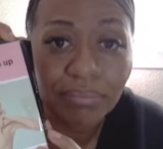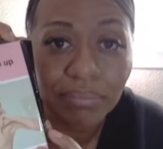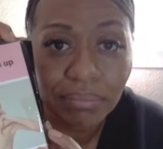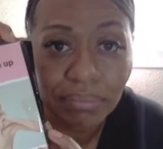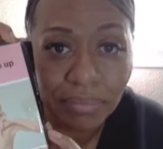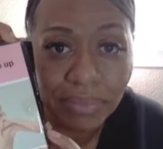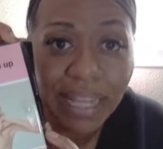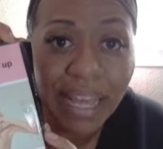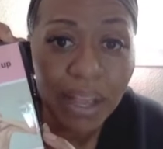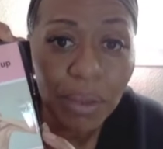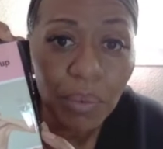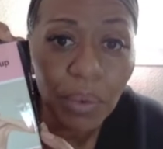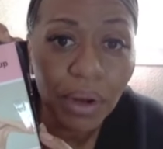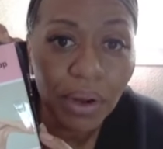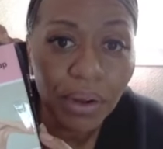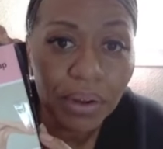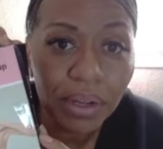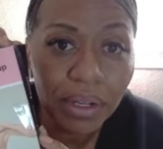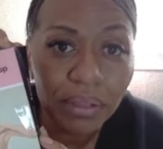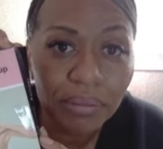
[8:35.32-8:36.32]
They
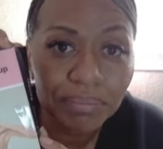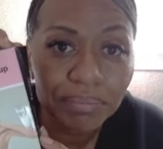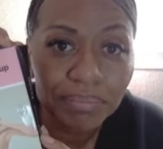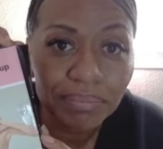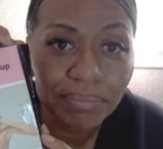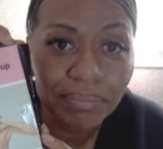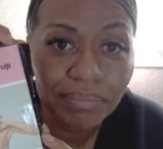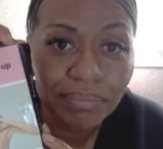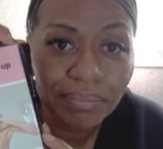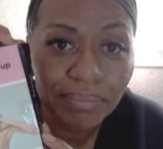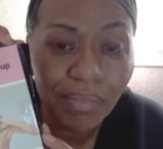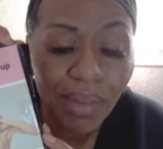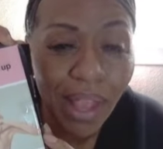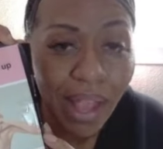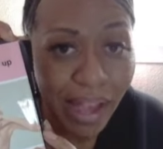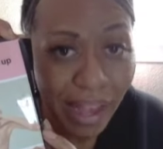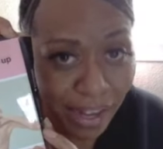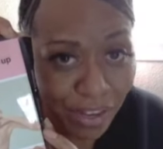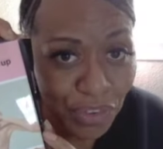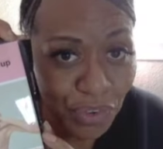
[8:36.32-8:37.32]
work.
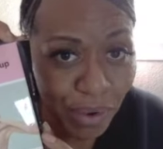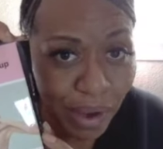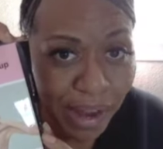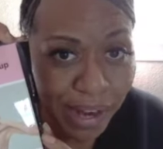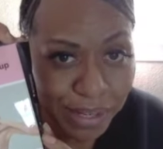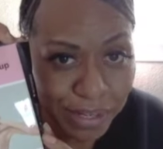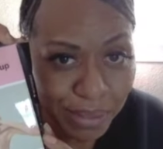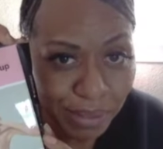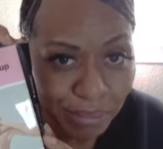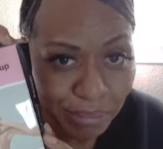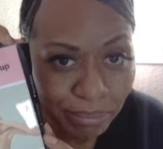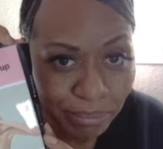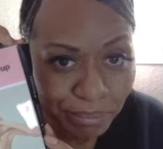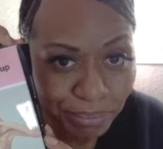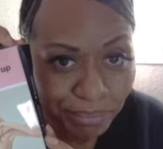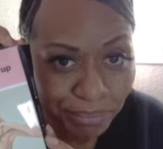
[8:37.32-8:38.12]
I tried them.